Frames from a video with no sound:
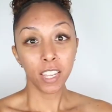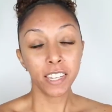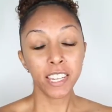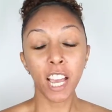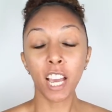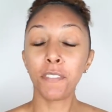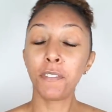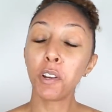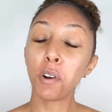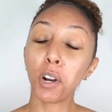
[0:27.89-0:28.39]

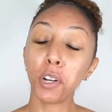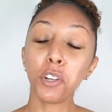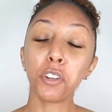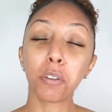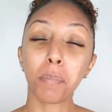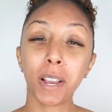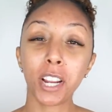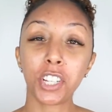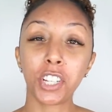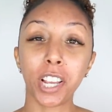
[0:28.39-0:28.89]
Now, if you are new
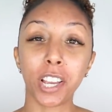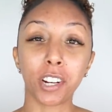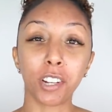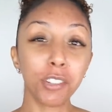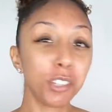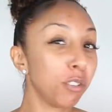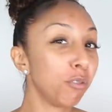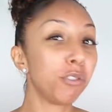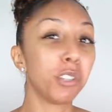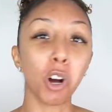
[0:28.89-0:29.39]
to my
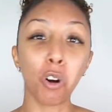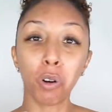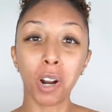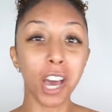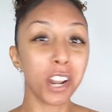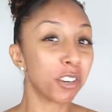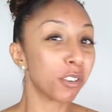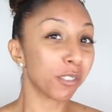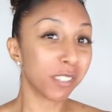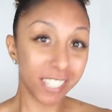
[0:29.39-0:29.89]
channel, you don't
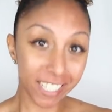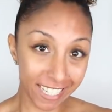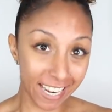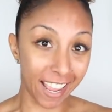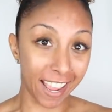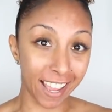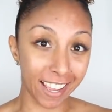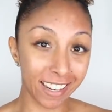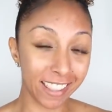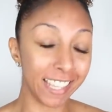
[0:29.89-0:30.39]

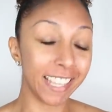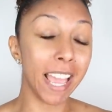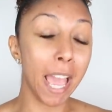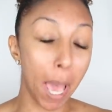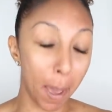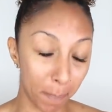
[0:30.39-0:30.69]
understand the